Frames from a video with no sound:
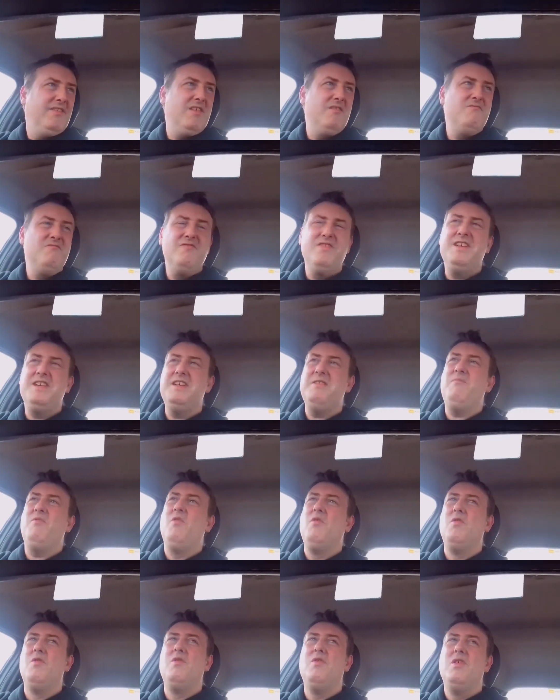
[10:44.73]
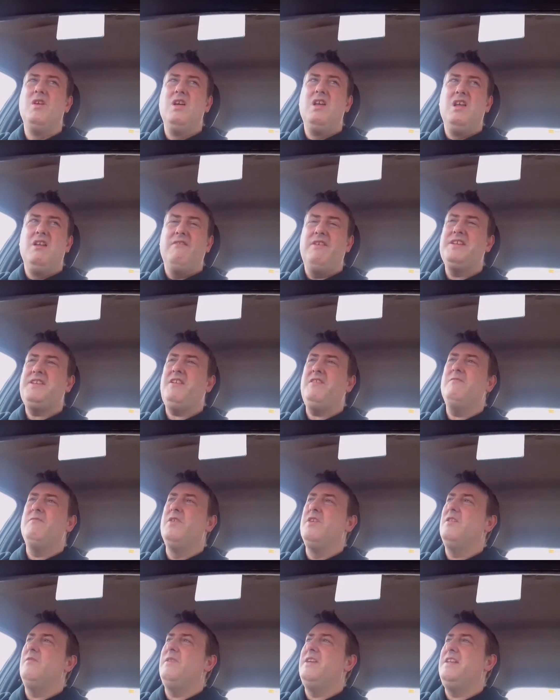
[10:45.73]
They're really cool. They don't
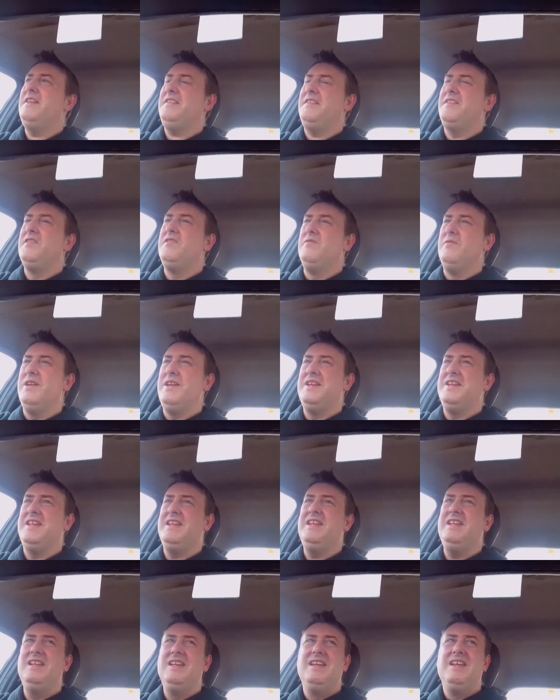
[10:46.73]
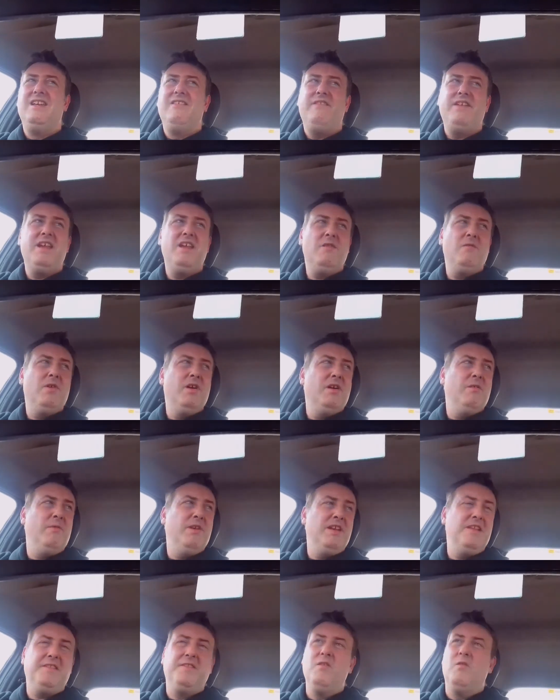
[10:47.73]
work when it's too windy, they don't work
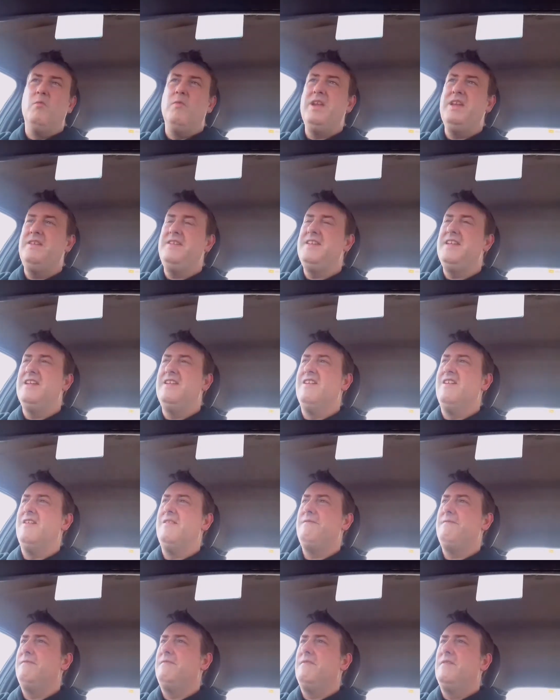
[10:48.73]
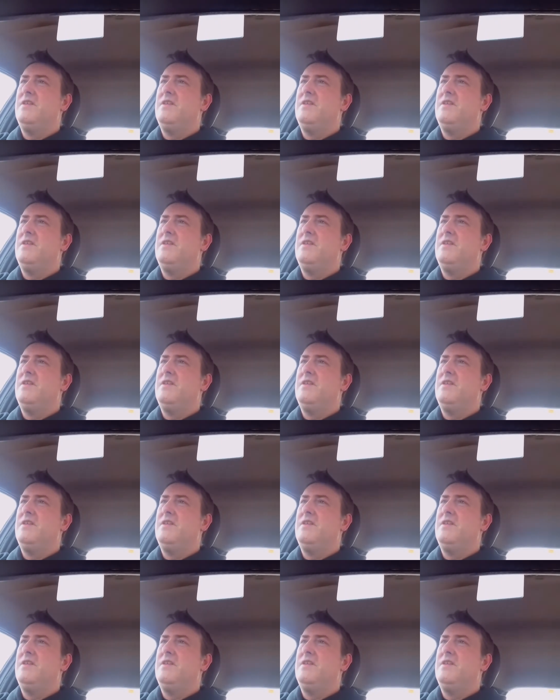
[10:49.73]
when it's not windy enough.